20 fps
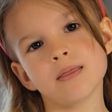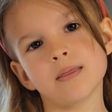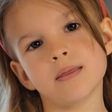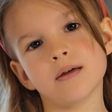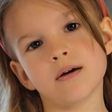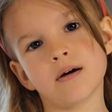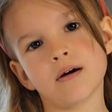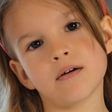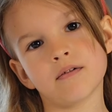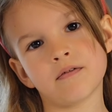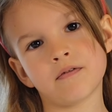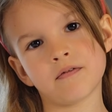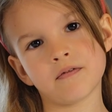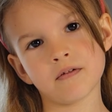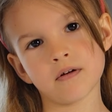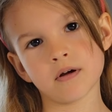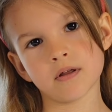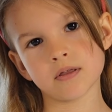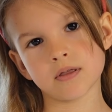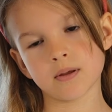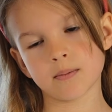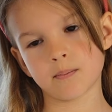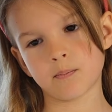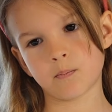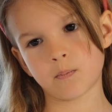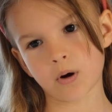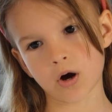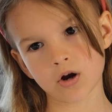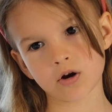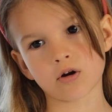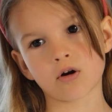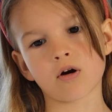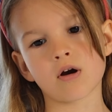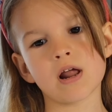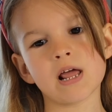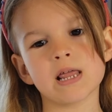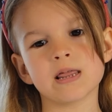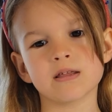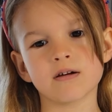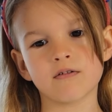the, the butter
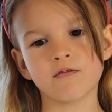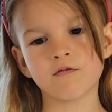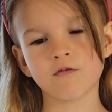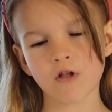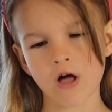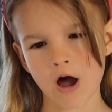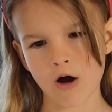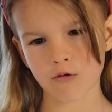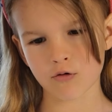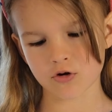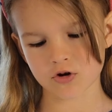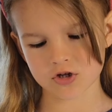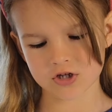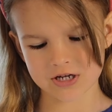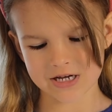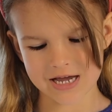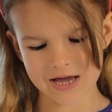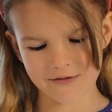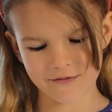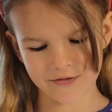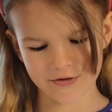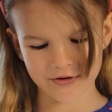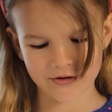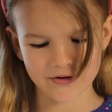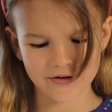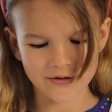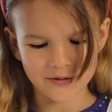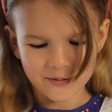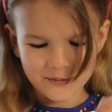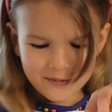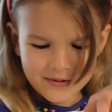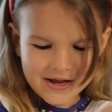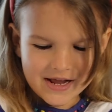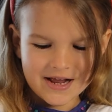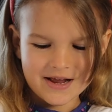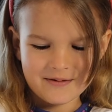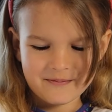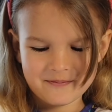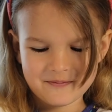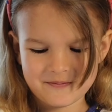and the flour together. Wait.
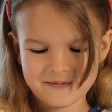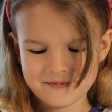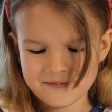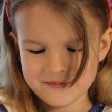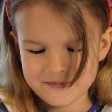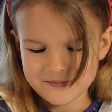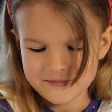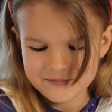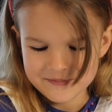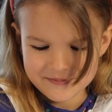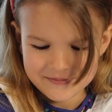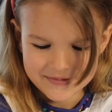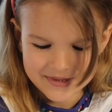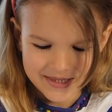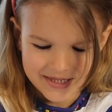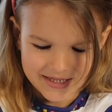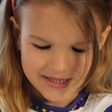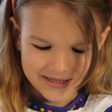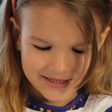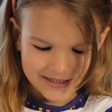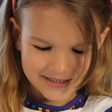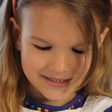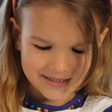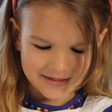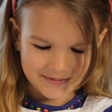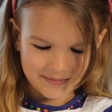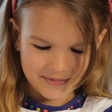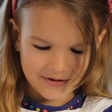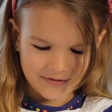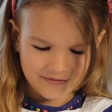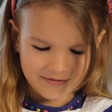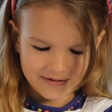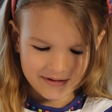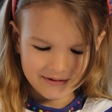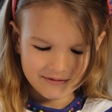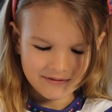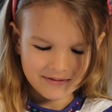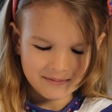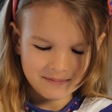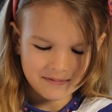This is my
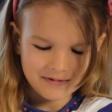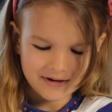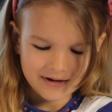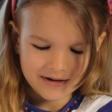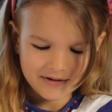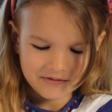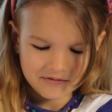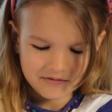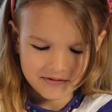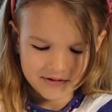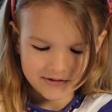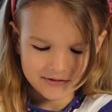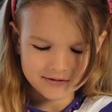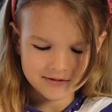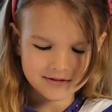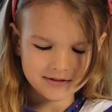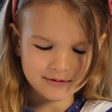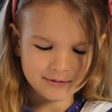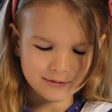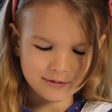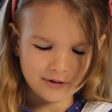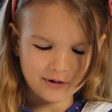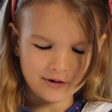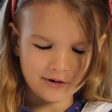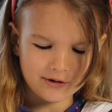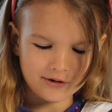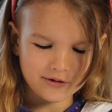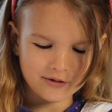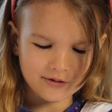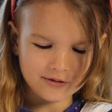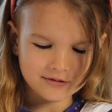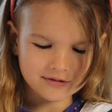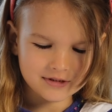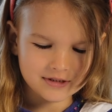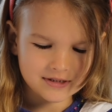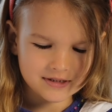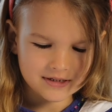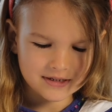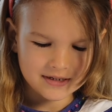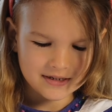favorite part. It feels so cold.
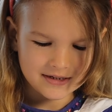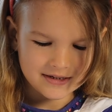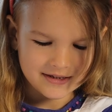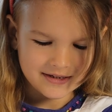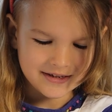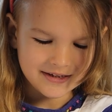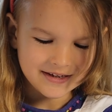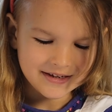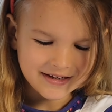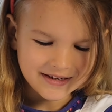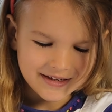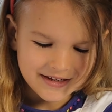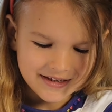it